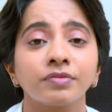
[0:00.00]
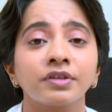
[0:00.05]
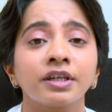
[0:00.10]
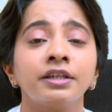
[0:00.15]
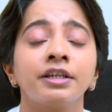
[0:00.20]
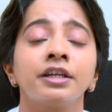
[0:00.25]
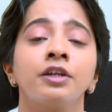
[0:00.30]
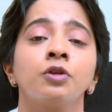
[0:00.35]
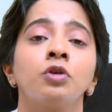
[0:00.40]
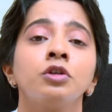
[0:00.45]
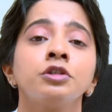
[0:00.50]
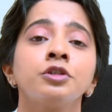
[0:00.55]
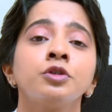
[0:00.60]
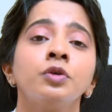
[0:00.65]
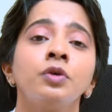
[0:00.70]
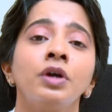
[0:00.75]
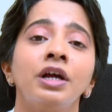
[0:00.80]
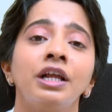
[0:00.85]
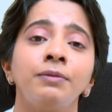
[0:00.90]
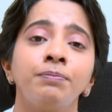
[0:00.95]
It can
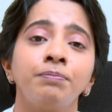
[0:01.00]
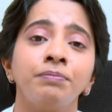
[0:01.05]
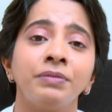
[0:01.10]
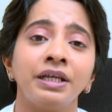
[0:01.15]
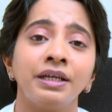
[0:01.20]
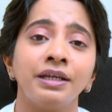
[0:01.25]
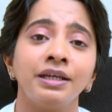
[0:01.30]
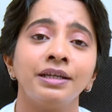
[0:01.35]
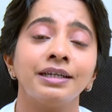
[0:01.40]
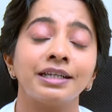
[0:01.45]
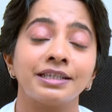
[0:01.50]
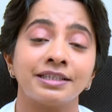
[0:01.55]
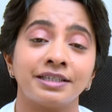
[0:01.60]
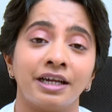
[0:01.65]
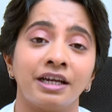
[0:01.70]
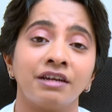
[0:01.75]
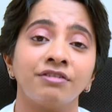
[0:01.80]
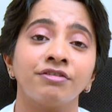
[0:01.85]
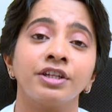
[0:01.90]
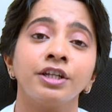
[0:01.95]
also help me
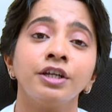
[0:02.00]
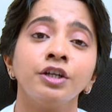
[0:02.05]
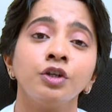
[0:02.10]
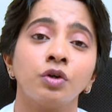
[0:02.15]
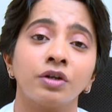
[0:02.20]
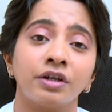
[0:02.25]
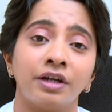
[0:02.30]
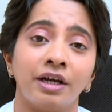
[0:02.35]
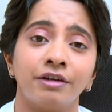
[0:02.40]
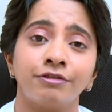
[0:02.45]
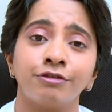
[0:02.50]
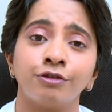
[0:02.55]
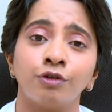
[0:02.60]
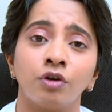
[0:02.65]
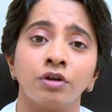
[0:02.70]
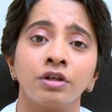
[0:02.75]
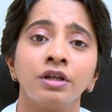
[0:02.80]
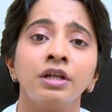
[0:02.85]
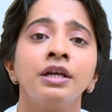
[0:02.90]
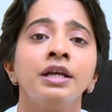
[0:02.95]
decide whether your hair
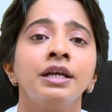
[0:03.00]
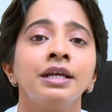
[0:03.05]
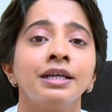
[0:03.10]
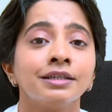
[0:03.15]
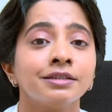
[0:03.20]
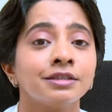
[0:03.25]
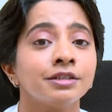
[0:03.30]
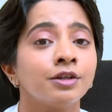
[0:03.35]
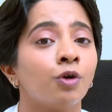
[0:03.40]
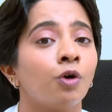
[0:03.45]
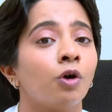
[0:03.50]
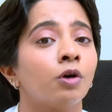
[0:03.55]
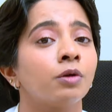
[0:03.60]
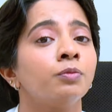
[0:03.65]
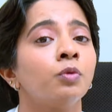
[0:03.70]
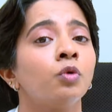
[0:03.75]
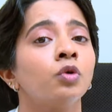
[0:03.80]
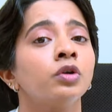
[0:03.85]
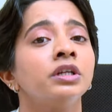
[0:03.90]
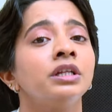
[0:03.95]
fall is the
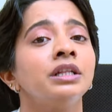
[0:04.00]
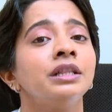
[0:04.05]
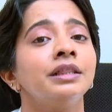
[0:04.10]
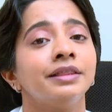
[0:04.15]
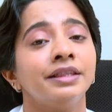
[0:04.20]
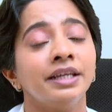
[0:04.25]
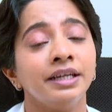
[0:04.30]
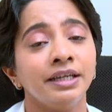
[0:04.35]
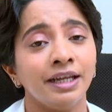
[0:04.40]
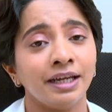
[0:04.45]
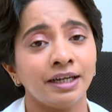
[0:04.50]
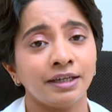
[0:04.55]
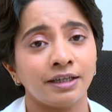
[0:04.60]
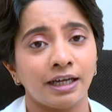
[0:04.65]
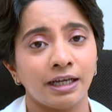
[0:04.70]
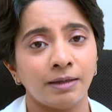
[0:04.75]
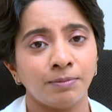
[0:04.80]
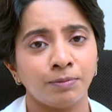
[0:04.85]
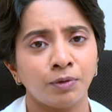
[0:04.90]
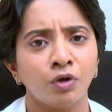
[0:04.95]
hormonal thinning
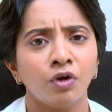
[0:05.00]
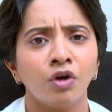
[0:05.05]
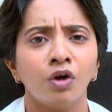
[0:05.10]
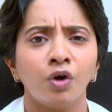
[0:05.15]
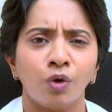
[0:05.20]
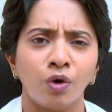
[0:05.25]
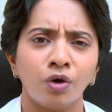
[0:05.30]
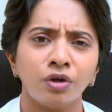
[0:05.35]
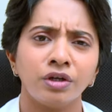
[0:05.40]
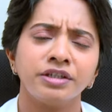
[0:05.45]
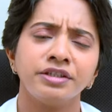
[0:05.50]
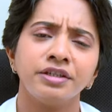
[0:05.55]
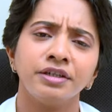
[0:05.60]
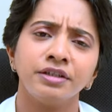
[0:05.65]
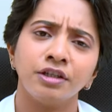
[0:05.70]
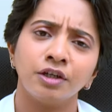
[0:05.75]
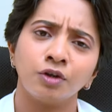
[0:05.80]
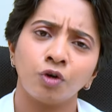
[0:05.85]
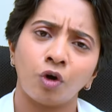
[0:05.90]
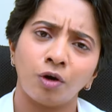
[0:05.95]
type, or is
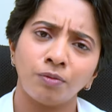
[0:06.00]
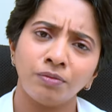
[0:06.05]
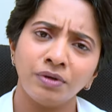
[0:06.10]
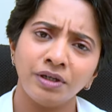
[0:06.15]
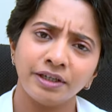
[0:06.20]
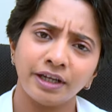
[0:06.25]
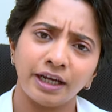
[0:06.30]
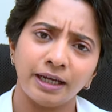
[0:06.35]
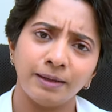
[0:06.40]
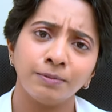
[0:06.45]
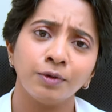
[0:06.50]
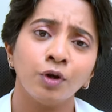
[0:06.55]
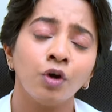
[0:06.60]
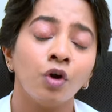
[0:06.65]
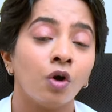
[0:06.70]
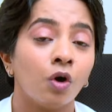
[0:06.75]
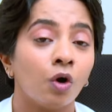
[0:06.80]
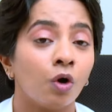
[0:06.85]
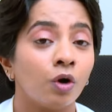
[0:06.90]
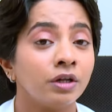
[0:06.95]
it the normal type,
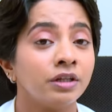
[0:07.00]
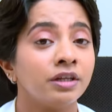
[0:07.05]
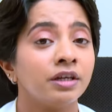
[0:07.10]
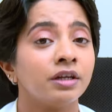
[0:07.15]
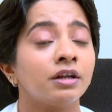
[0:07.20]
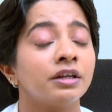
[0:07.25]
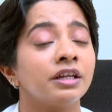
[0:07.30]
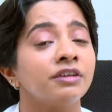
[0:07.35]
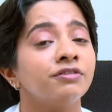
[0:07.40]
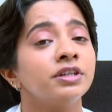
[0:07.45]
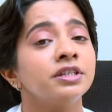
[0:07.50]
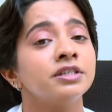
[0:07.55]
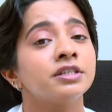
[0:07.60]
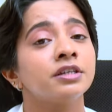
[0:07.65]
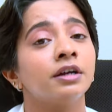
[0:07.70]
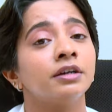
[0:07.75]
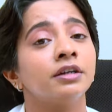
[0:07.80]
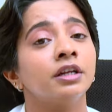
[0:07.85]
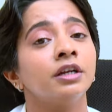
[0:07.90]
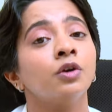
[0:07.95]
or there are even
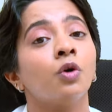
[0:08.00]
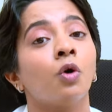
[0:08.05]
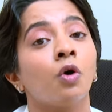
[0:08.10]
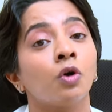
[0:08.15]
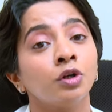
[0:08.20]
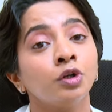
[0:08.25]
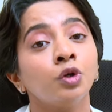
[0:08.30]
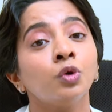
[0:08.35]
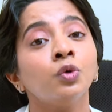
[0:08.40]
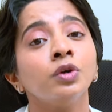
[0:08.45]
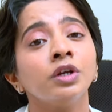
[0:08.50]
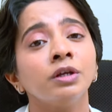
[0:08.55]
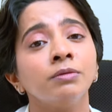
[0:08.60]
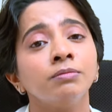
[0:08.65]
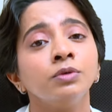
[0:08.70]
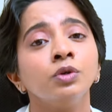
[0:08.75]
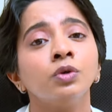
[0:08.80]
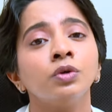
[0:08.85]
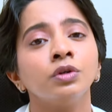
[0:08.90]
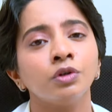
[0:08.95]
certain
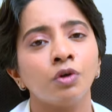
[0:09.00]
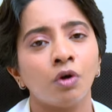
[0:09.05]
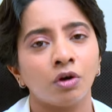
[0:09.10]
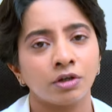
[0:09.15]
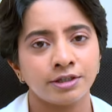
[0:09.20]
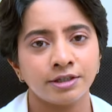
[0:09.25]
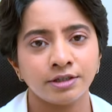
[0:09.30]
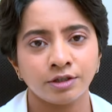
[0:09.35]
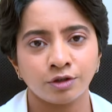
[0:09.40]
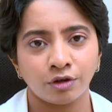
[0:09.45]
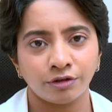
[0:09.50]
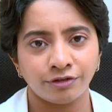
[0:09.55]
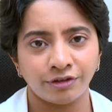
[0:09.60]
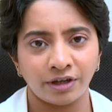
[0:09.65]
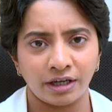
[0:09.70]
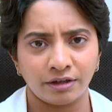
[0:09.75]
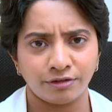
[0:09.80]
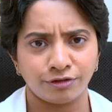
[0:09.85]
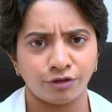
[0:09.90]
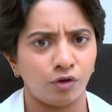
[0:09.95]
autoimmune causes of
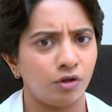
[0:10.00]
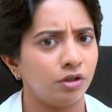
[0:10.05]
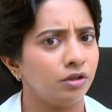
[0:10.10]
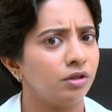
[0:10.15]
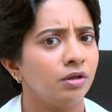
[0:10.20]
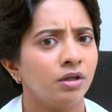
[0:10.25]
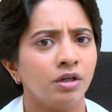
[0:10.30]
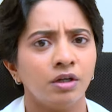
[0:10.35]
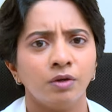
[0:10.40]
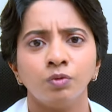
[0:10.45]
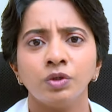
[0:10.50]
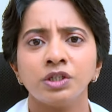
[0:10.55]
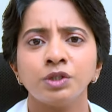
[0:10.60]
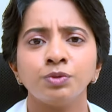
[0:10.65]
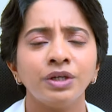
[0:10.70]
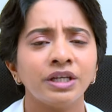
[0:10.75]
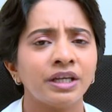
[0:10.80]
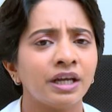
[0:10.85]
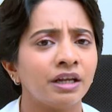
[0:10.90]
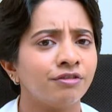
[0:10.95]
hair fall, which
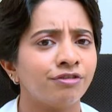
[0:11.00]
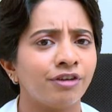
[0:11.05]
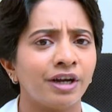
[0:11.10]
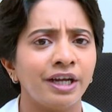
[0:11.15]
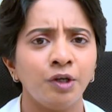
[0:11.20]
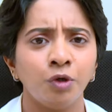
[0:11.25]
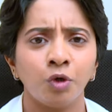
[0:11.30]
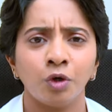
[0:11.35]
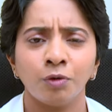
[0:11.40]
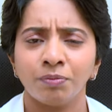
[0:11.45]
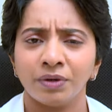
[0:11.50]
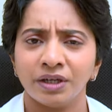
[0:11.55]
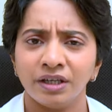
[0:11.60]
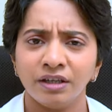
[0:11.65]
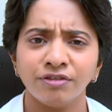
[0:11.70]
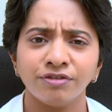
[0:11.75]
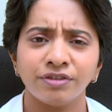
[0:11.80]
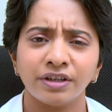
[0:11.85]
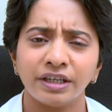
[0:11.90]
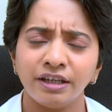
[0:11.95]
we can find out by
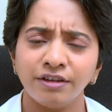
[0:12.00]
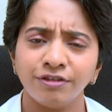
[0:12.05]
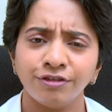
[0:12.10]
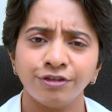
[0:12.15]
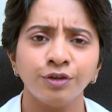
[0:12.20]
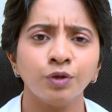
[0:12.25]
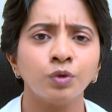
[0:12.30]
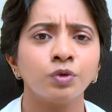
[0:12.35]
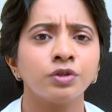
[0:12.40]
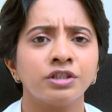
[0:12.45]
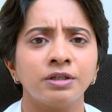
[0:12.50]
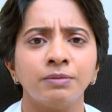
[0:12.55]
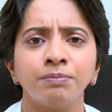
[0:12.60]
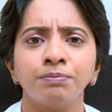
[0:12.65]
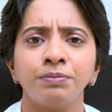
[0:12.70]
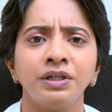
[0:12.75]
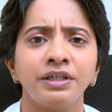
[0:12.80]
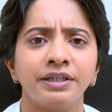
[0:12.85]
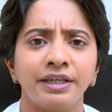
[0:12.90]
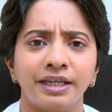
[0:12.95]
a very few
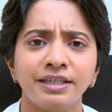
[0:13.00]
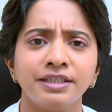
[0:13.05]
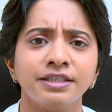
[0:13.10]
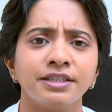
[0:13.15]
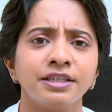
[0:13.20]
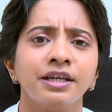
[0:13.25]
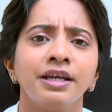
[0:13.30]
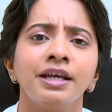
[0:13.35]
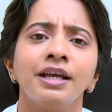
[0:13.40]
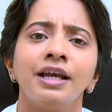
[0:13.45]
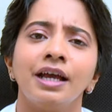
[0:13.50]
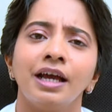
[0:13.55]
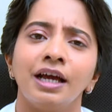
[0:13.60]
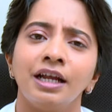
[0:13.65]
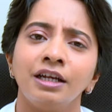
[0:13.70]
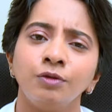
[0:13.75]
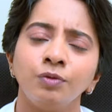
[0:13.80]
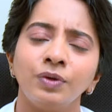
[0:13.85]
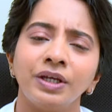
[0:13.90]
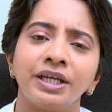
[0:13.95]
simple tests.
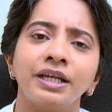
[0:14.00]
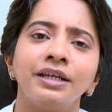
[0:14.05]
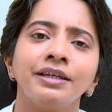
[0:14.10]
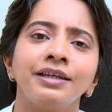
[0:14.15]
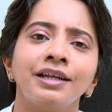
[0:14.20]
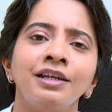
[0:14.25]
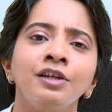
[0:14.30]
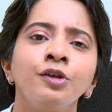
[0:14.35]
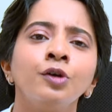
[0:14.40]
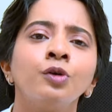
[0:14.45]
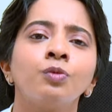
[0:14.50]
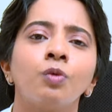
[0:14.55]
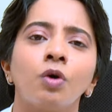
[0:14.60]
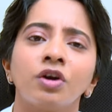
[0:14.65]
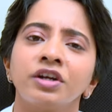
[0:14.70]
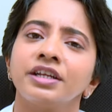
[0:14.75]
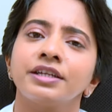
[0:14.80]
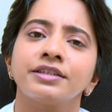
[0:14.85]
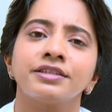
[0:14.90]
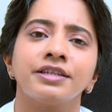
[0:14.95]
And we can tell you
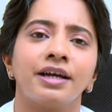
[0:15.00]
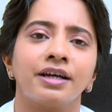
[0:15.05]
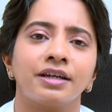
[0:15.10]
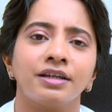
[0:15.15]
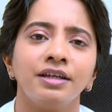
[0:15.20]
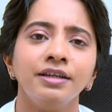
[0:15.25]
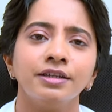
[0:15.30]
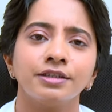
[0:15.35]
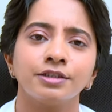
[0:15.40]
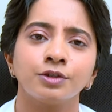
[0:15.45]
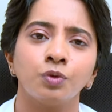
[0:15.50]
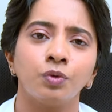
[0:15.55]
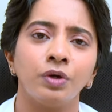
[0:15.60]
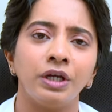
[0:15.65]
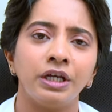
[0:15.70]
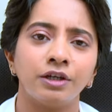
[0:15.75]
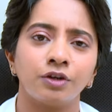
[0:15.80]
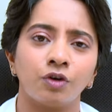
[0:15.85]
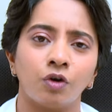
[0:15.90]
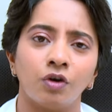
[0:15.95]
what exactly is
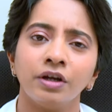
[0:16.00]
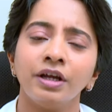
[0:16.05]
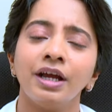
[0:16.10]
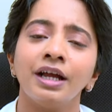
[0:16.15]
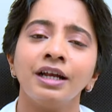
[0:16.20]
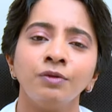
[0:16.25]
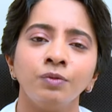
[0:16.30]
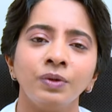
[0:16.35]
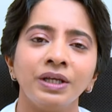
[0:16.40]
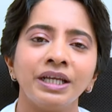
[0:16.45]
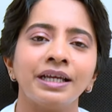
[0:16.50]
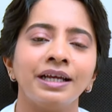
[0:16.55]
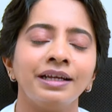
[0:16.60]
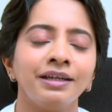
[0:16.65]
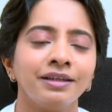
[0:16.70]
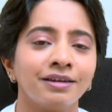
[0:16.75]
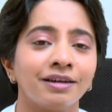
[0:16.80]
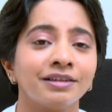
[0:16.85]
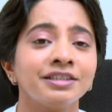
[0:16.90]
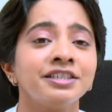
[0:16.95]
going wrong, and we
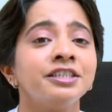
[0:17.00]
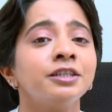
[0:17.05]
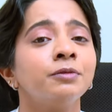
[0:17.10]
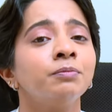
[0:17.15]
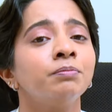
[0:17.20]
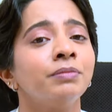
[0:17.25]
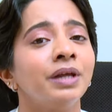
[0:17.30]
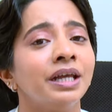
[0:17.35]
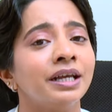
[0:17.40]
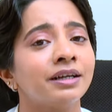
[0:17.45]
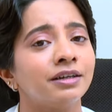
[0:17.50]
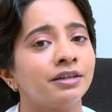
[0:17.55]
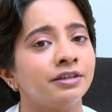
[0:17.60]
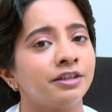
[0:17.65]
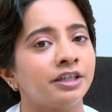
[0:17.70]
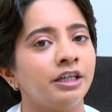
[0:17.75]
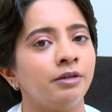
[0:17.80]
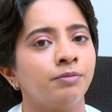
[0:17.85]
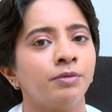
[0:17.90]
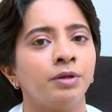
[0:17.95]
can custom make a
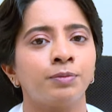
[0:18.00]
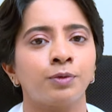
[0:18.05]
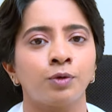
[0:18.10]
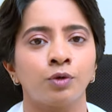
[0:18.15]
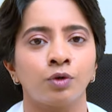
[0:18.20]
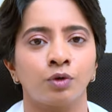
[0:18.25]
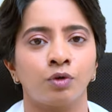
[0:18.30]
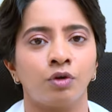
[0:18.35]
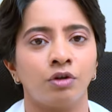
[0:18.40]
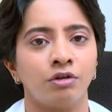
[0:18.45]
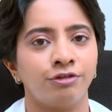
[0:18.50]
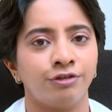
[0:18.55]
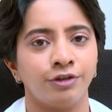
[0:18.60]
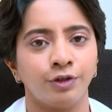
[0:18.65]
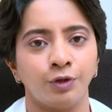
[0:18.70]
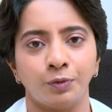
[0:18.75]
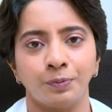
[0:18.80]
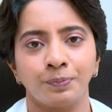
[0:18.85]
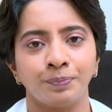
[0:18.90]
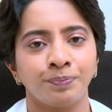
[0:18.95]
treatment protocol for
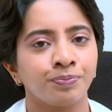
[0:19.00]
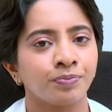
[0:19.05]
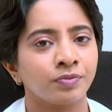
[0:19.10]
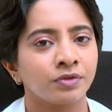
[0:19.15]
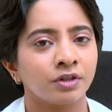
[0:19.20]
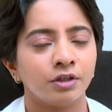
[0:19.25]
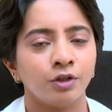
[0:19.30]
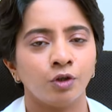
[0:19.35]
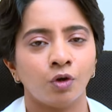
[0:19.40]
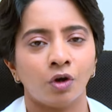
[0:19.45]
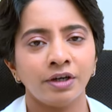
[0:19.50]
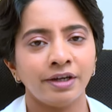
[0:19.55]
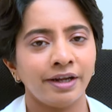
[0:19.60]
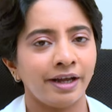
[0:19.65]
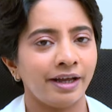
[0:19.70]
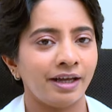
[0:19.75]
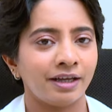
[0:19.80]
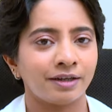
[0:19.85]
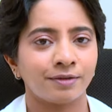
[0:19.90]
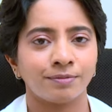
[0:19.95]
you. Your
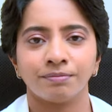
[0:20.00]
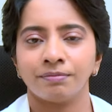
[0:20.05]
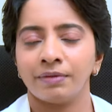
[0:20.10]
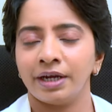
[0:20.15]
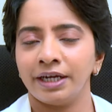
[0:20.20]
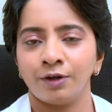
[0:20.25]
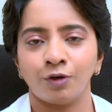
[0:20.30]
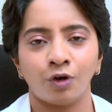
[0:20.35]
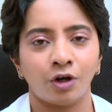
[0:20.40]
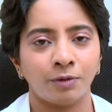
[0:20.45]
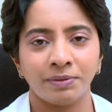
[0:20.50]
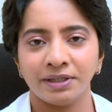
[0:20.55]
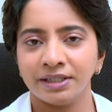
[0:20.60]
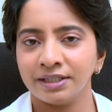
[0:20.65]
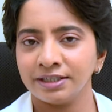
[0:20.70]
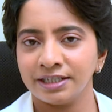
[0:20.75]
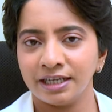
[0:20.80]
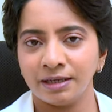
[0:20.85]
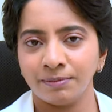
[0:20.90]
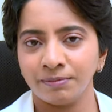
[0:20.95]
hair might not be
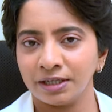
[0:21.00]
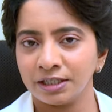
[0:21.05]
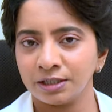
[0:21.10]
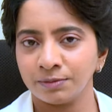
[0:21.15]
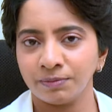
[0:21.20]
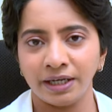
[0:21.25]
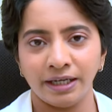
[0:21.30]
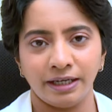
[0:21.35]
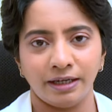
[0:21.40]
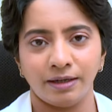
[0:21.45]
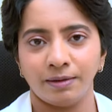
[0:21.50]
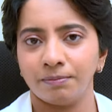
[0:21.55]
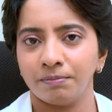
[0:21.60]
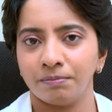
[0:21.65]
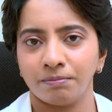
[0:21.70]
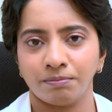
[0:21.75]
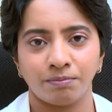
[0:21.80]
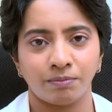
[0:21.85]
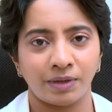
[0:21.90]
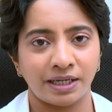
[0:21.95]
the same as mine.
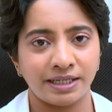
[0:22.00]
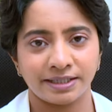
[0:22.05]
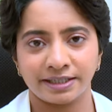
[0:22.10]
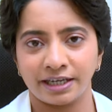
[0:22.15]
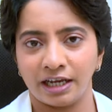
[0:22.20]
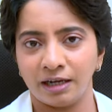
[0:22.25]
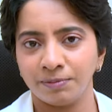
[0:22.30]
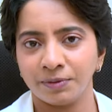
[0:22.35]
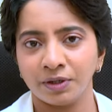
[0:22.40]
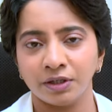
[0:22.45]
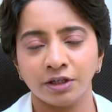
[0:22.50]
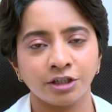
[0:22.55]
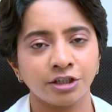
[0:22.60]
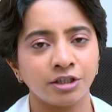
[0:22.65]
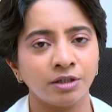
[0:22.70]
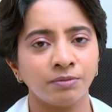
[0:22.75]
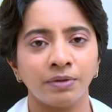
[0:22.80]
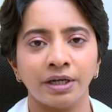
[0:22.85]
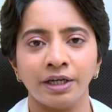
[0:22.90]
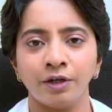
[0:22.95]
My scalp
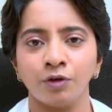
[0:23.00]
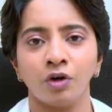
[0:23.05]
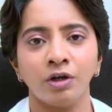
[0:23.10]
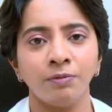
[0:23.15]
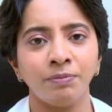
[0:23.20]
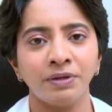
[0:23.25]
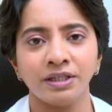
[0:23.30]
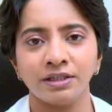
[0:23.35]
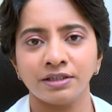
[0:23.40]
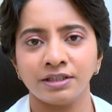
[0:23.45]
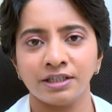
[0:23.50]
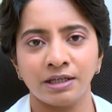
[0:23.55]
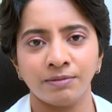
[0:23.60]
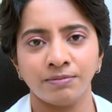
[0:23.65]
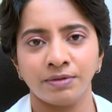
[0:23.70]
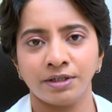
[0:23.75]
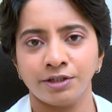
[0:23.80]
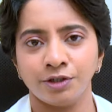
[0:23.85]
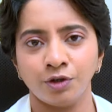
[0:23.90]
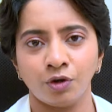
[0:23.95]
condition might not be the
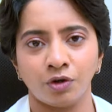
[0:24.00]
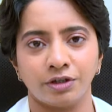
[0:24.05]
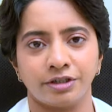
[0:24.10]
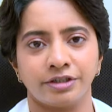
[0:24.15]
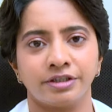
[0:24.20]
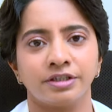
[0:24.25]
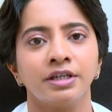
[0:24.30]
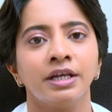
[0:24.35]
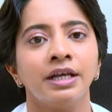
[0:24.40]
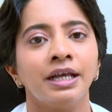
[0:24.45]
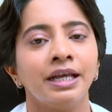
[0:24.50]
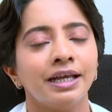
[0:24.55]
same as yours.